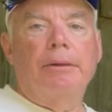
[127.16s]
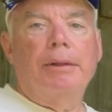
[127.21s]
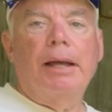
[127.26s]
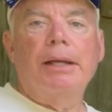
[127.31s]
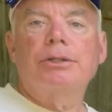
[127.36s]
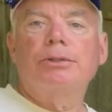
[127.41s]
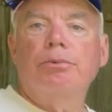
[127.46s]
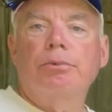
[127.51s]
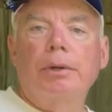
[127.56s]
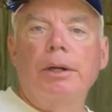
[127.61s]

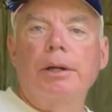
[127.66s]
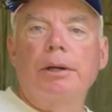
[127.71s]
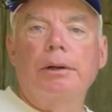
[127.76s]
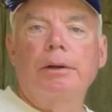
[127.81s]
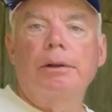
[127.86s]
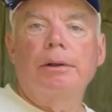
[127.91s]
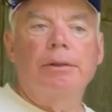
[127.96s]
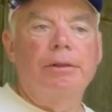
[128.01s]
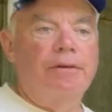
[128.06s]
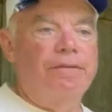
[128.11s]
that's
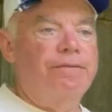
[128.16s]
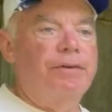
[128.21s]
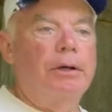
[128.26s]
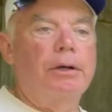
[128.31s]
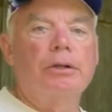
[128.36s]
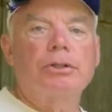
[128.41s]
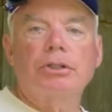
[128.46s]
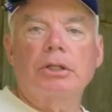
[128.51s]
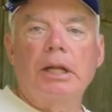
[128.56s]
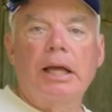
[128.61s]
where the
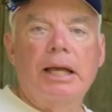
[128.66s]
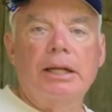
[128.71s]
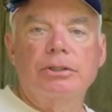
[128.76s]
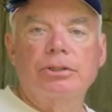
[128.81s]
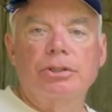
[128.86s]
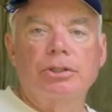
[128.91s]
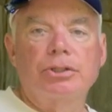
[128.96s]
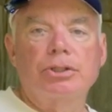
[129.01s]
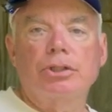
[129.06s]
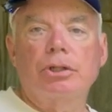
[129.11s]
fungus
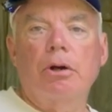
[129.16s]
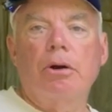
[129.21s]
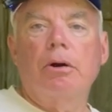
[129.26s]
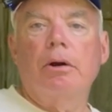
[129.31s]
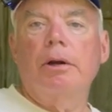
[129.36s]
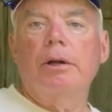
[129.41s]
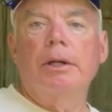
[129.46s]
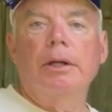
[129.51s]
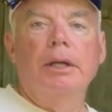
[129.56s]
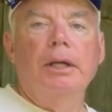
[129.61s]
likes to
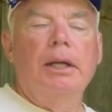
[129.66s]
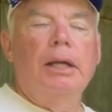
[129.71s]
start.